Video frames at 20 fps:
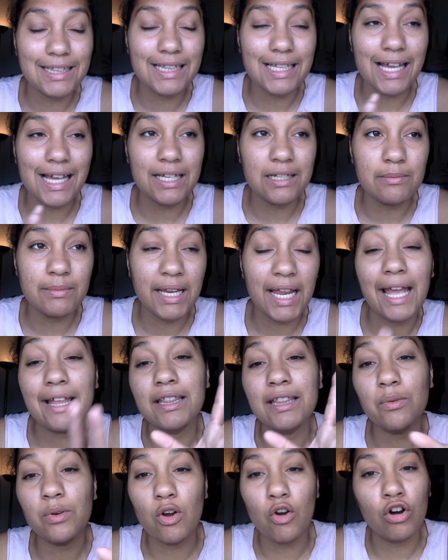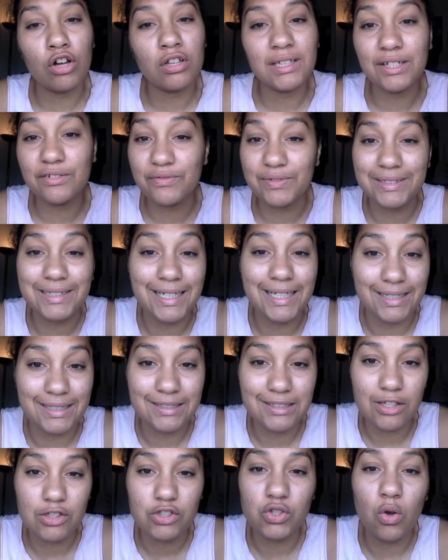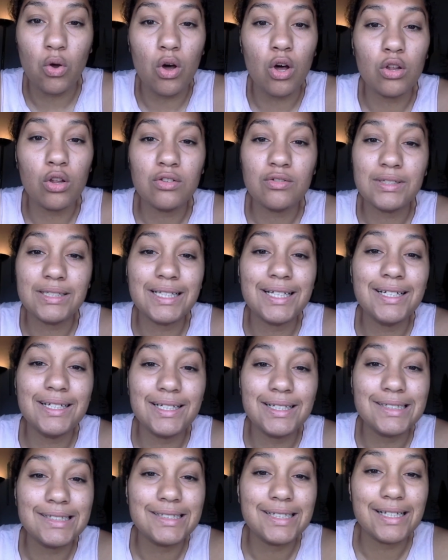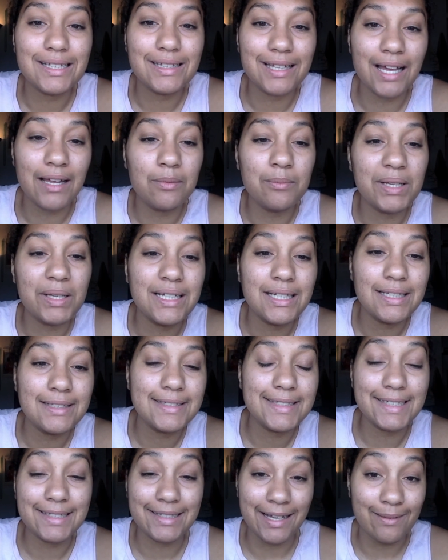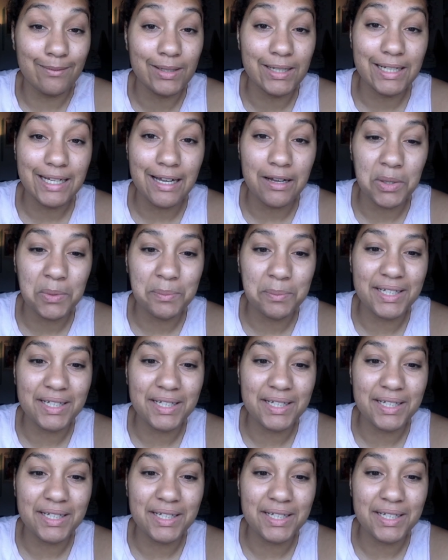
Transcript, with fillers: led me, and they were all different days, so all those things led me to not work out,